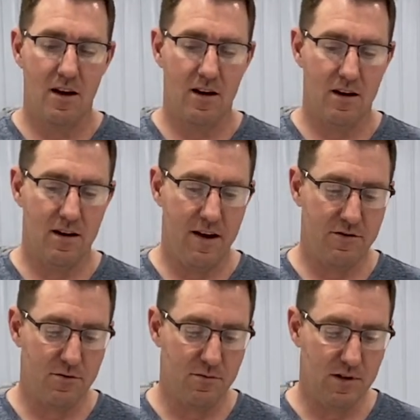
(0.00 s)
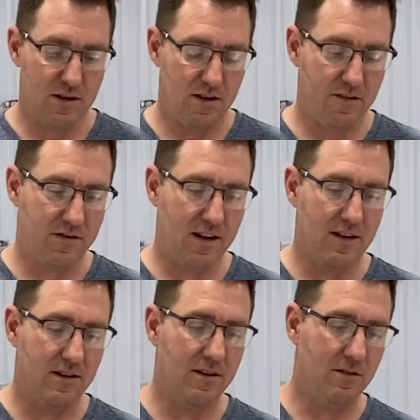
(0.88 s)
after we have
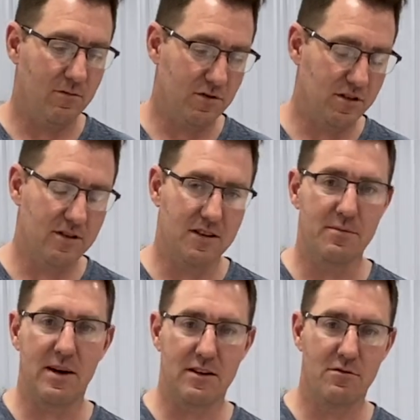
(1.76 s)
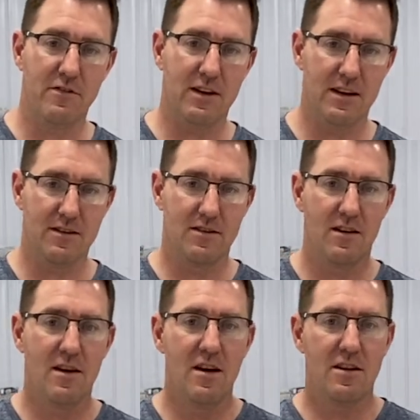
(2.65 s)
sanded, and we'll just inspect the rivet heads
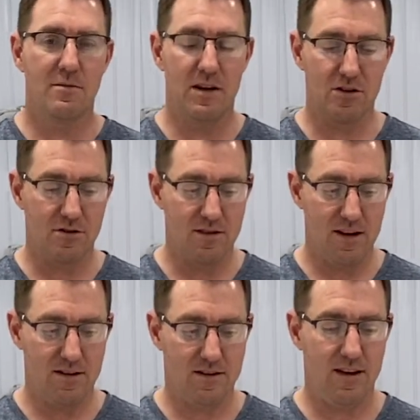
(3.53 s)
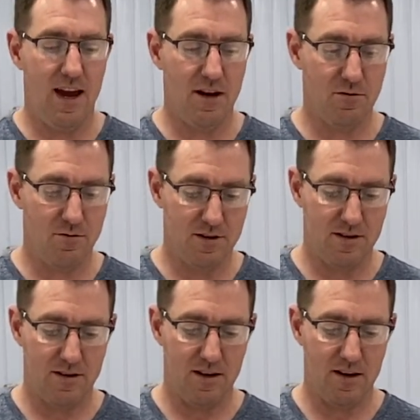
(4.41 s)
to make sure that it's adequate.